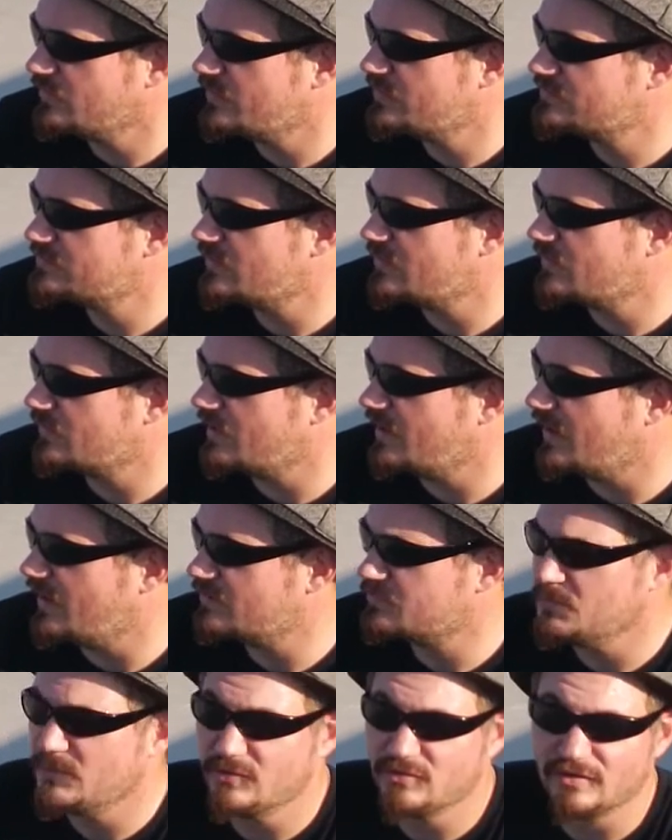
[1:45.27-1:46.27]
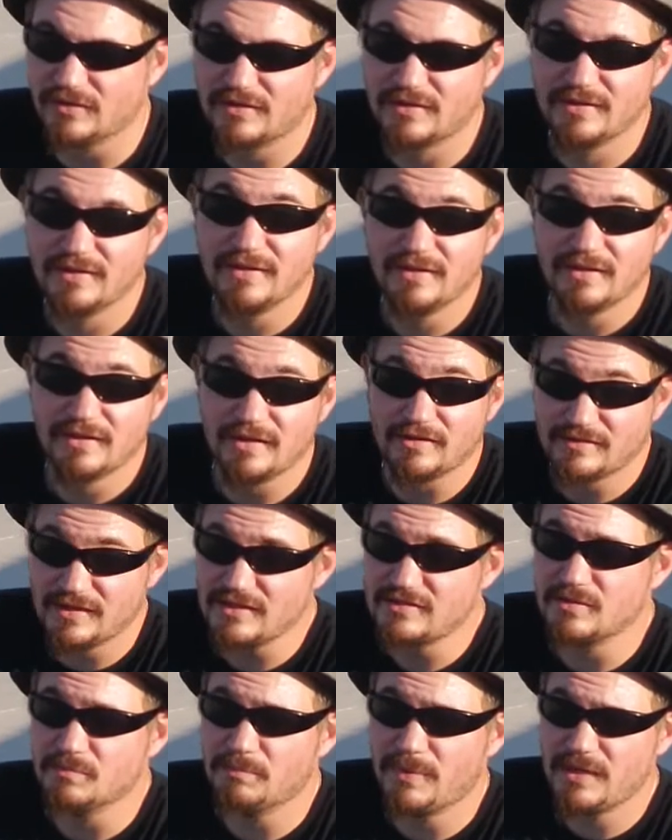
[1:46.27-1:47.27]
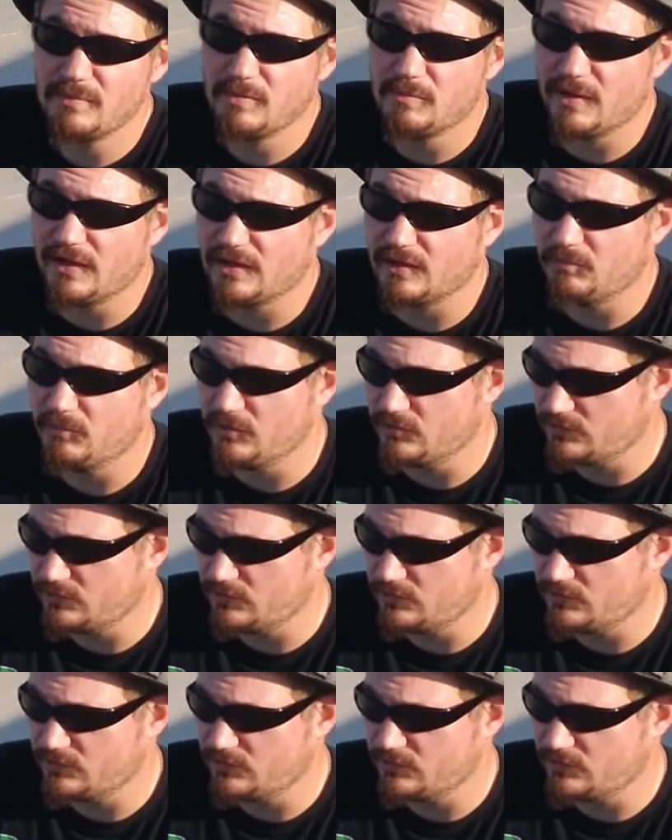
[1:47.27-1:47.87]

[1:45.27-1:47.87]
Ray Sorry ass music, because that's some baby making